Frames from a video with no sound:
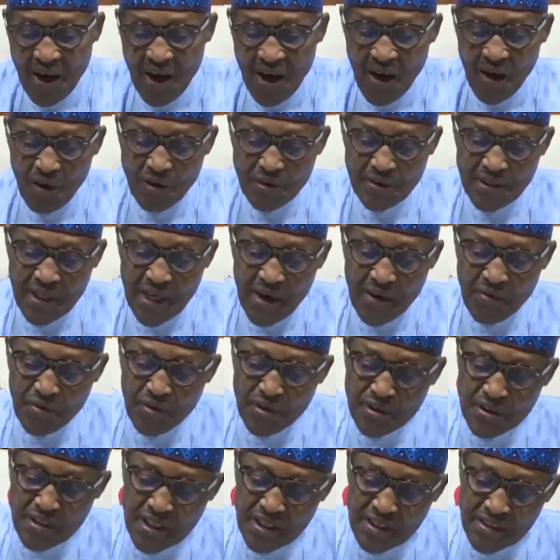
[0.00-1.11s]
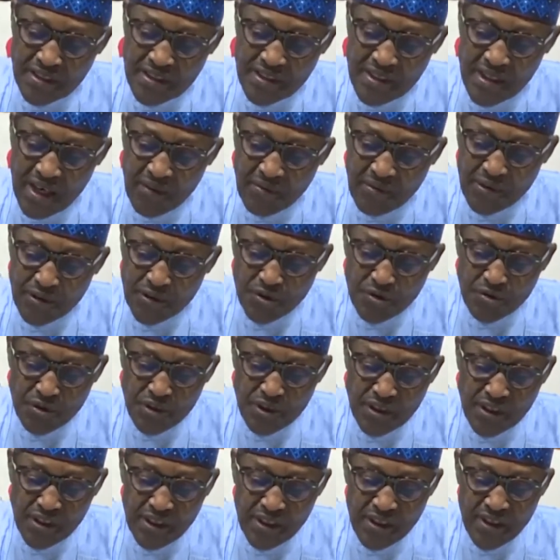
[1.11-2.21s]
I will therefore take this
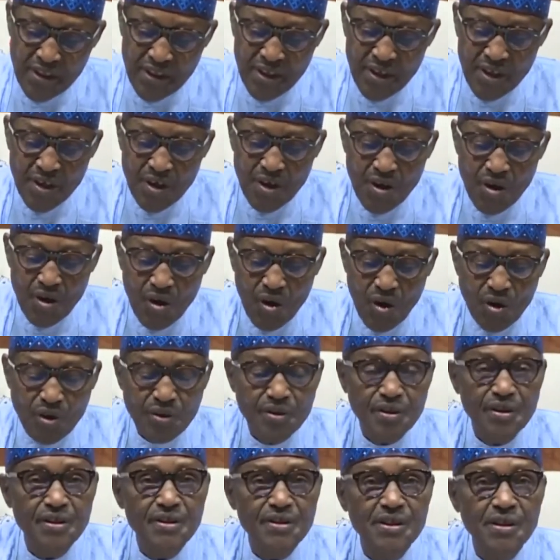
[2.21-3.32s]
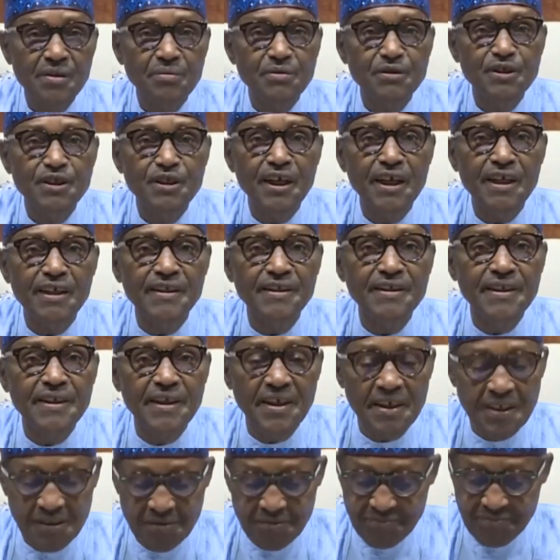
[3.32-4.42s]
opportunity on this official
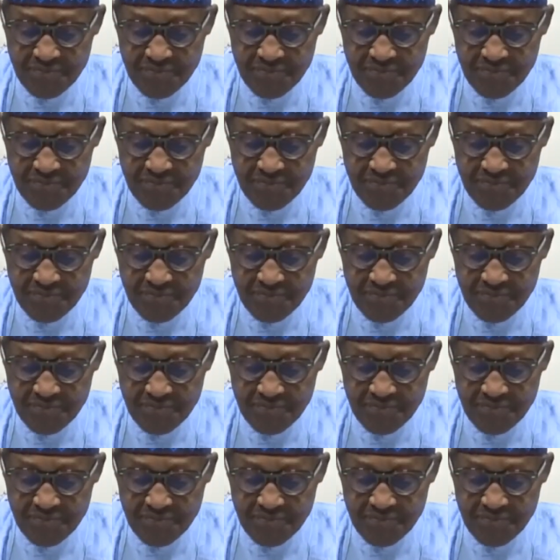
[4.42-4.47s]
day